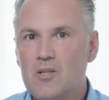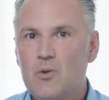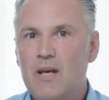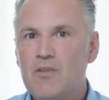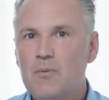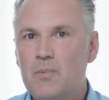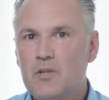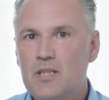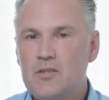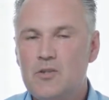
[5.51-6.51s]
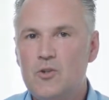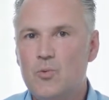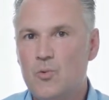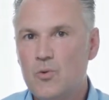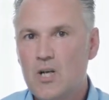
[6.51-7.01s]
you have the ability to do
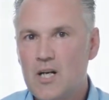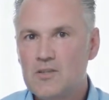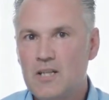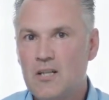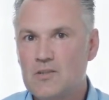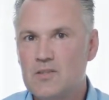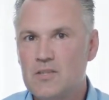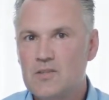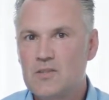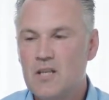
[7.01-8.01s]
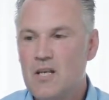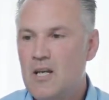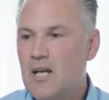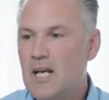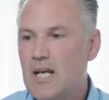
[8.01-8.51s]
root cause analysis
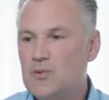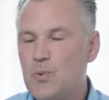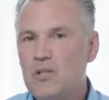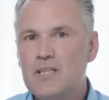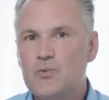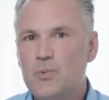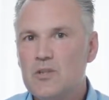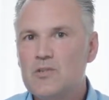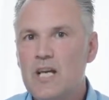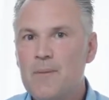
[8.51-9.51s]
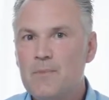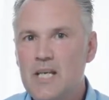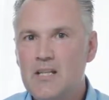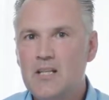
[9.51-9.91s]
as well as real-time data